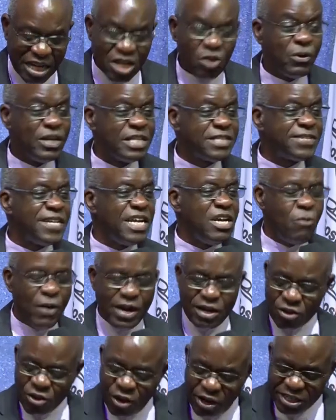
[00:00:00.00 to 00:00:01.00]
you will see when
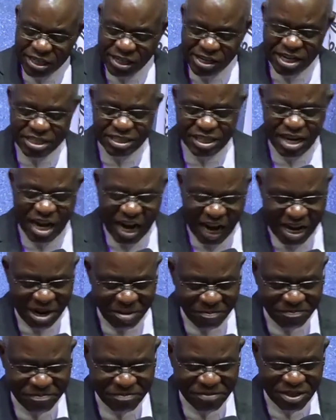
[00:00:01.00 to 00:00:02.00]
God created
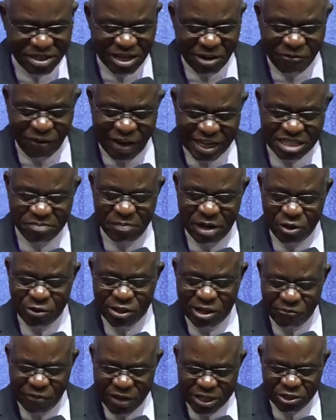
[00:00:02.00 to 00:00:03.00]
Adam, the first man on
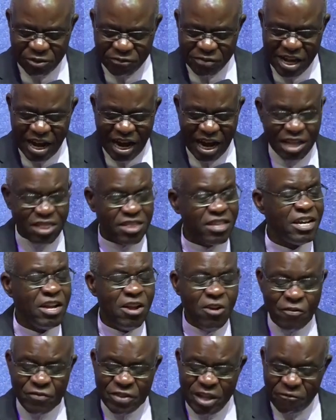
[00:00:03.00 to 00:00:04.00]
the face of the earth,
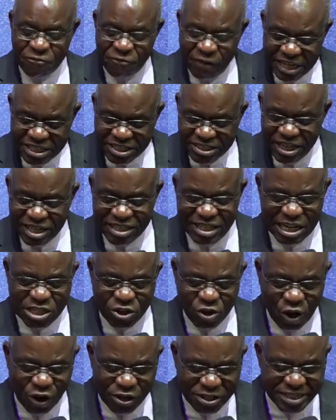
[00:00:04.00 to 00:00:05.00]
the first thing that
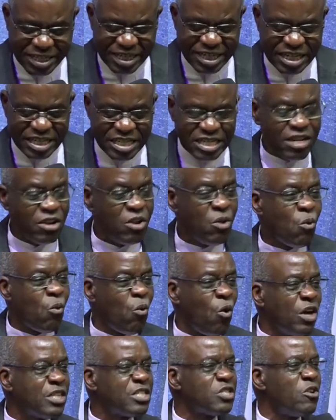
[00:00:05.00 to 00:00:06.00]
God did
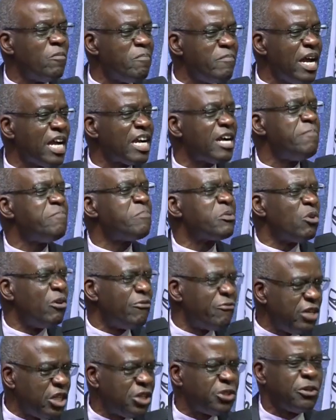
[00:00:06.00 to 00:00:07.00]
was to make
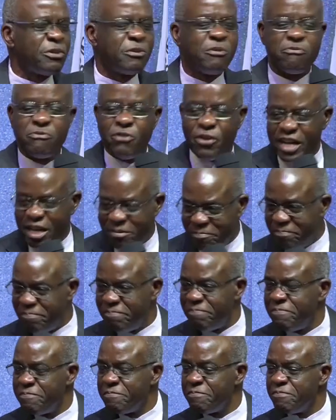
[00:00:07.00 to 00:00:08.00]
provision for him.
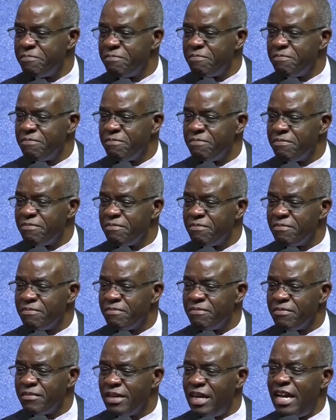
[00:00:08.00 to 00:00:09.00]

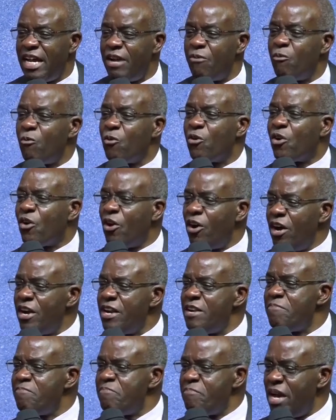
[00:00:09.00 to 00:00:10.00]
It,
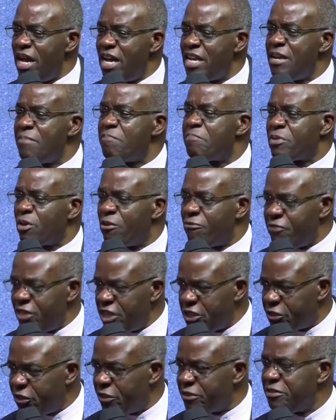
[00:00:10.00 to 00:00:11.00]
God made
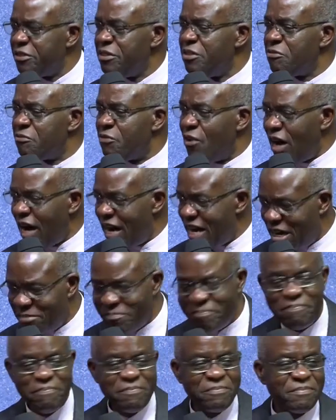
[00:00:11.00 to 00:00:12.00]
provision for Adam.
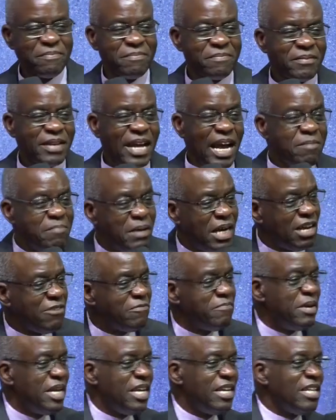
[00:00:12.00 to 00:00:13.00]
And believe
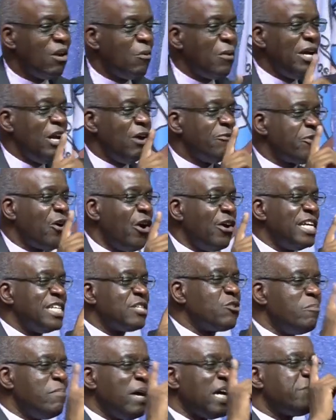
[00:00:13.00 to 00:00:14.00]
me, the will of God is
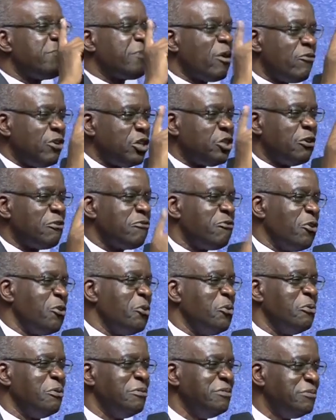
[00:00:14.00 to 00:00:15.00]
make provision for
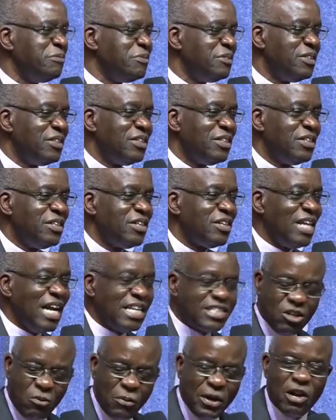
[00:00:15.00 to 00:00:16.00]
you. That's
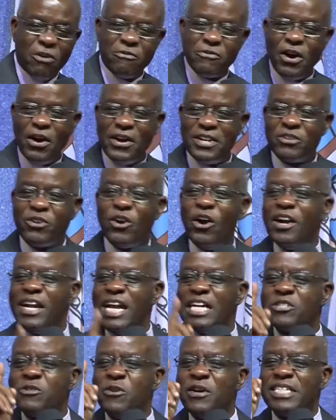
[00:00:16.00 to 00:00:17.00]
the will of God. God
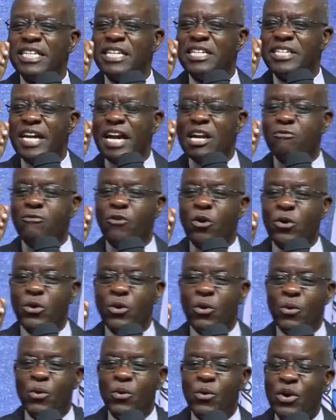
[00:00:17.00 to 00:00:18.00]
does not intend for
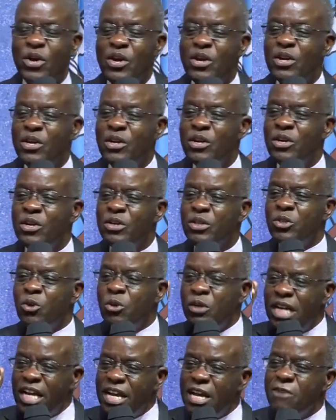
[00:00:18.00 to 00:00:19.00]
you to
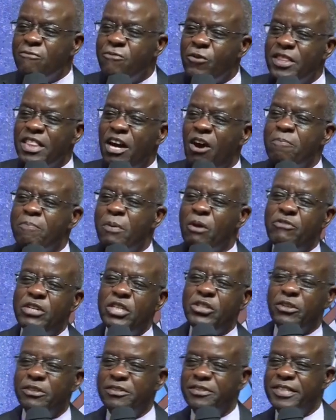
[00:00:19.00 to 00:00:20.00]
live without
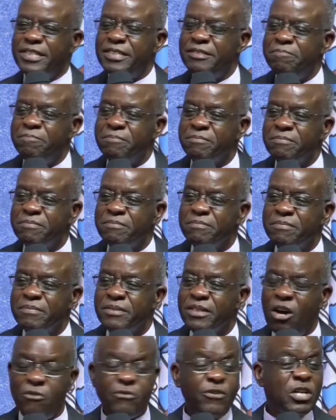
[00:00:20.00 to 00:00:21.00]
provisions.
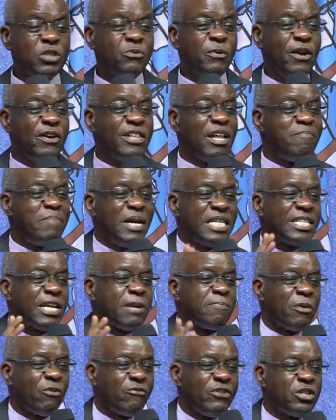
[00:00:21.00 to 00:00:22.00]
Of course, we know the basic
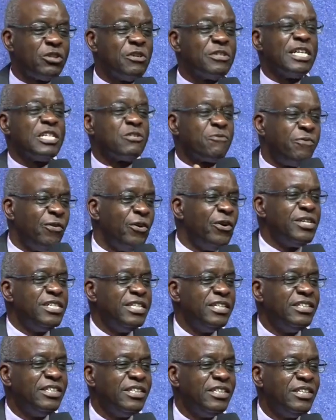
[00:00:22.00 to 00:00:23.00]
provisions is food,
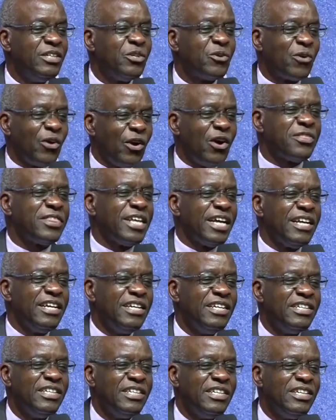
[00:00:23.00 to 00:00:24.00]
clothing,
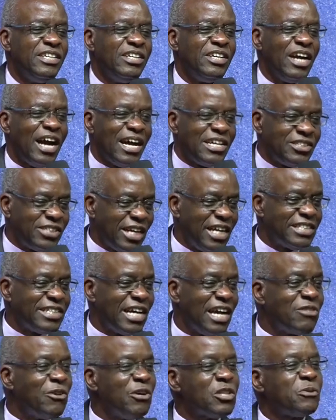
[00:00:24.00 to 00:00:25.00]
and shelter.
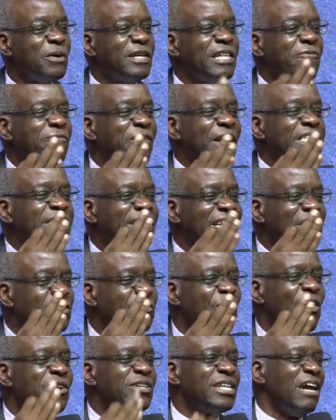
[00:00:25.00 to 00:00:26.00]
Those were the first things
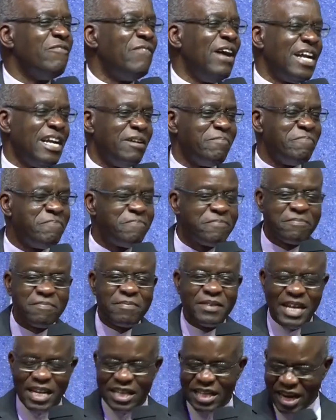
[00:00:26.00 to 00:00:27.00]
God gave Adam
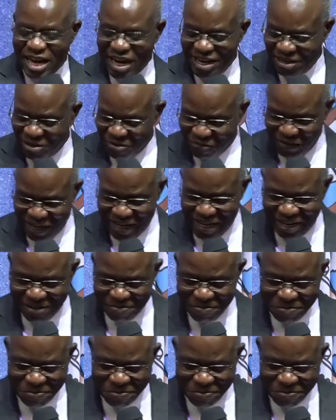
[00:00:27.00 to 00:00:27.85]
in the Garden of Eden.